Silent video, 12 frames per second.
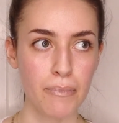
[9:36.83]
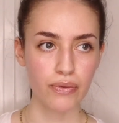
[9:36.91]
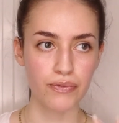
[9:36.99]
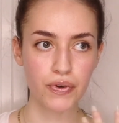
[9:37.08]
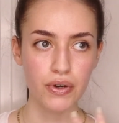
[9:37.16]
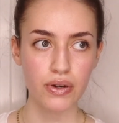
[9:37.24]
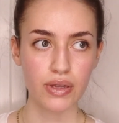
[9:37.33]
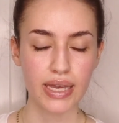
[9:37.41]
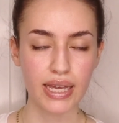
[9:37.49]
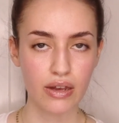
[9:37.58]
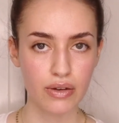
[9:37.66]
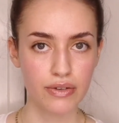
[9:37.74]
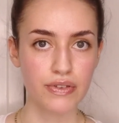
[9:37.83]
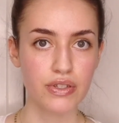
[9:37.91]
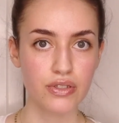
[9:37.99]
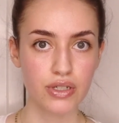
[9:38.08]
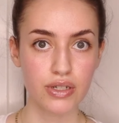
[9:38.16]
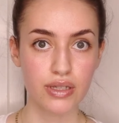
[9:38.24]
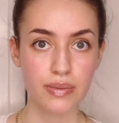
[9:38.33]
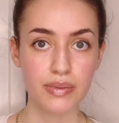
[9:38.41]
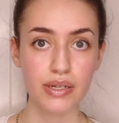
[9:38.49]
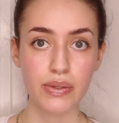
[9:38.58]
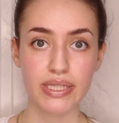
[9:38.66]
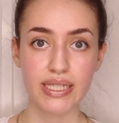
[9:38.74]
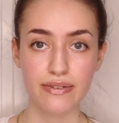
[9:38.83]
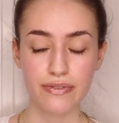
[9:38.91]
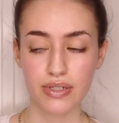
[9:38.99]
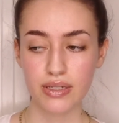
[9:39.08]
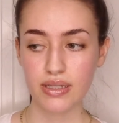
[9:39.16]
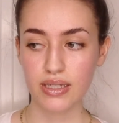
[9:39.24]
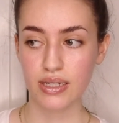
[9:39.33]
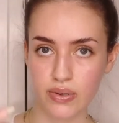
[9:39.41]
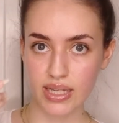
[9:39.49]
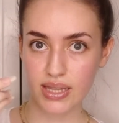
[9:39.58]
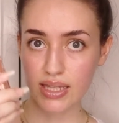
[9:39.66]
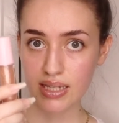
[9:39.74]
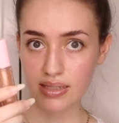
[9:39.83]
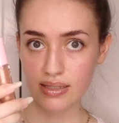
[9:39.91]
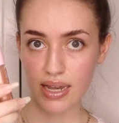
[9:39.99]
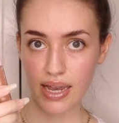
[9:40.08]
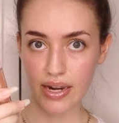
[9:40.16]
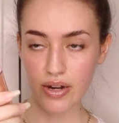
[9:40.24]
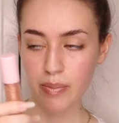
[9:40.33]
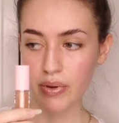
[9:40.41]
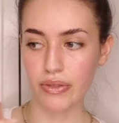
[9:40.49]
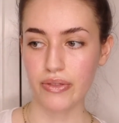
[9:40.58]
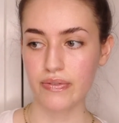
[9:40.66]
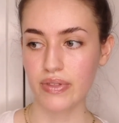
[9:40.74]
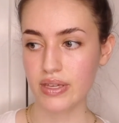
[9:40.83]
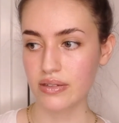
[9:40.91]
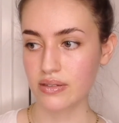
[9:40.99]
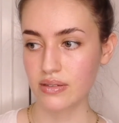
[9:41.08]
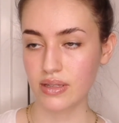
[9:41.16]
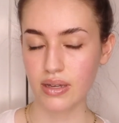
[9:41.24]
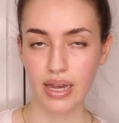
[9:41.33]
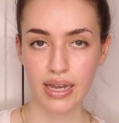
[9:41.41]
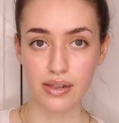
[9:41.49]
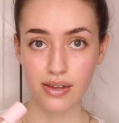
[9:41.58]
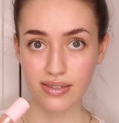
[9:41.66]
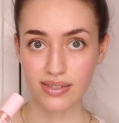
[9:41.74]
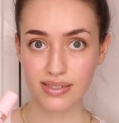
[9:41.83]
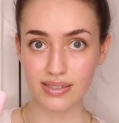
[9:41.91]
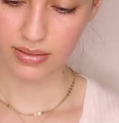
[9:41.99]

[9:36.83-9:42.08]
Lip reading: For like how it feels on your lips, I would definitely rate these higher, both of these, the high glosses.